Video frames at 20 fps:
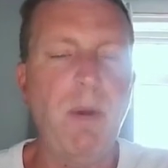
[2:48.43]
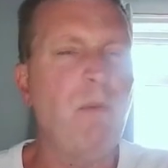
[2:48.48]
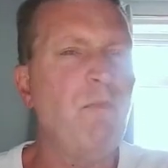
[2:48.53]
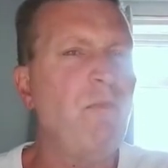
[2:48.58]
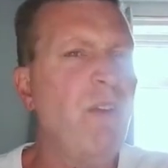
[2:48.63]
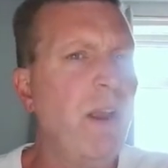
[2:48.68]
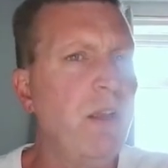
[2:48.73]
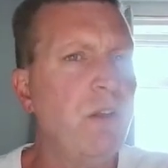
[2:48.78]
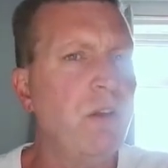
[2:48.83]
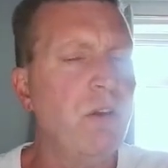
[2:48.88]
the
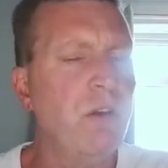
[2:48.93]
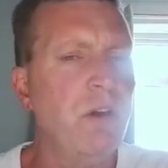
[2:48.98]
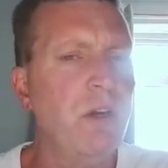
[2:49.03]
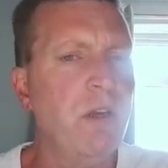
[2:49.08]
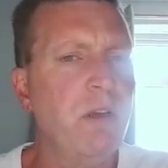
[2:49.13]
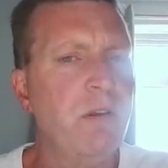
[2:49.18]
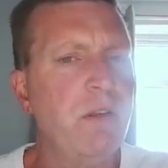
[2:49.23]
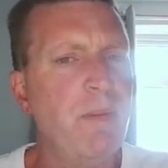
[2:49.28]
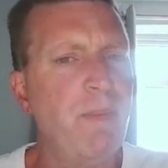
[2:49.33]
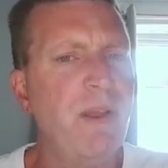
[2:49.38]
bottom right-hand
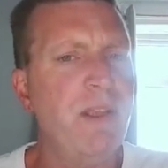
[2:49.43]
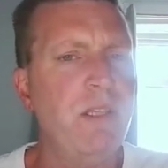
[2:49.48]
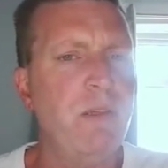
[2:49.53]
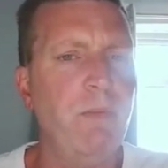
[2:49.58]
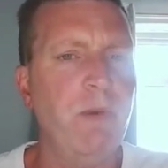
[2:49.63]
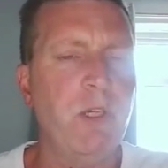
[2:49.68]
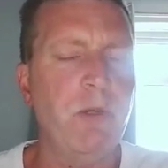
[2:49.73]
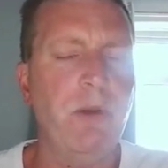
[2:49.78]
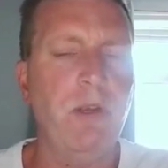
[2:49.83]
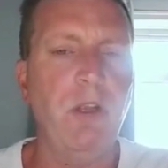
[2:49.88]
corner
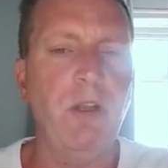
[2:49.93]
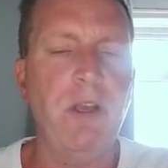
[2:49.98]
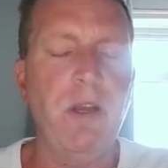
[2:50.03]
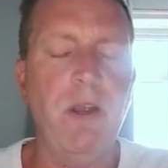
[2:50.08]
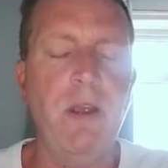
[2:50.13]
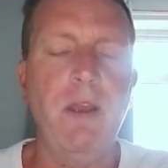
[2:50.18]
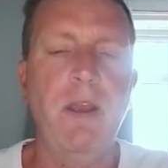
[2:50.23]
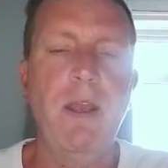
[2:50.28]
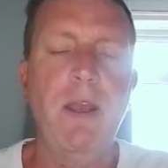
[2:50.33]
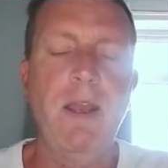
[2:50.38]
depends on which way you look
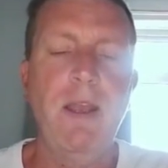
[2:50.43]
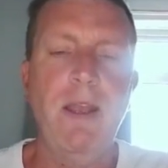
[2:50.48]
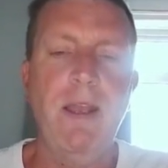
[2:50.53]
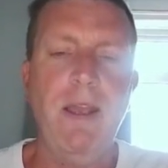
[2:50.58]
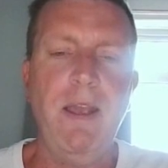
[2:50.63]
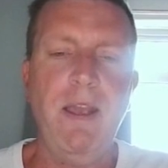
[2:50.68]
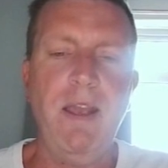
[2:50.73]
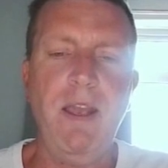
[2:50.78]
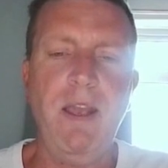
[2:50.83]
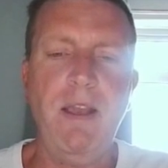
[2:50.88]
at
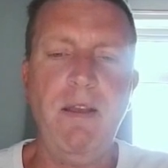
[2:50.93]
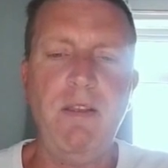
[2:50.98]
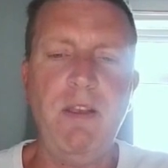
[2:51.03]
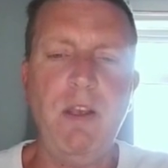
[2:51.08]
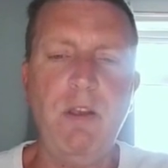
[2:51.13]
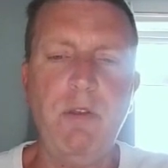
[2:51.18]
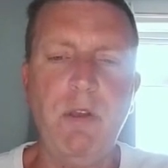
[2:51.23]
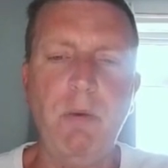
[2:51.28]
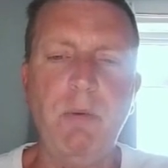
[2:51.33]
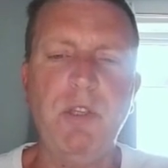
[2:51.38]
it.